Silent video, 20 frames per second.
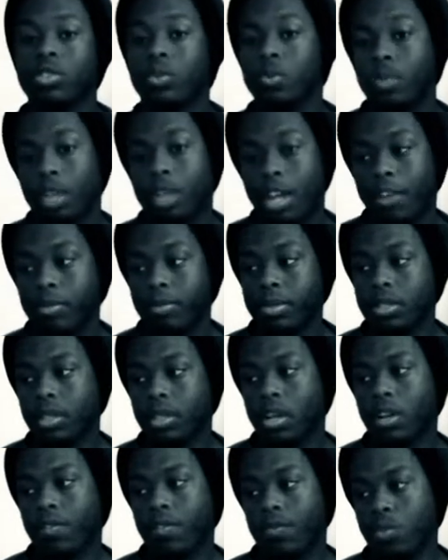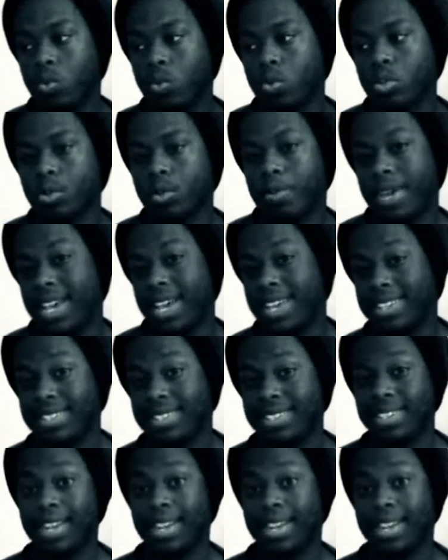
the one I've been skating for the past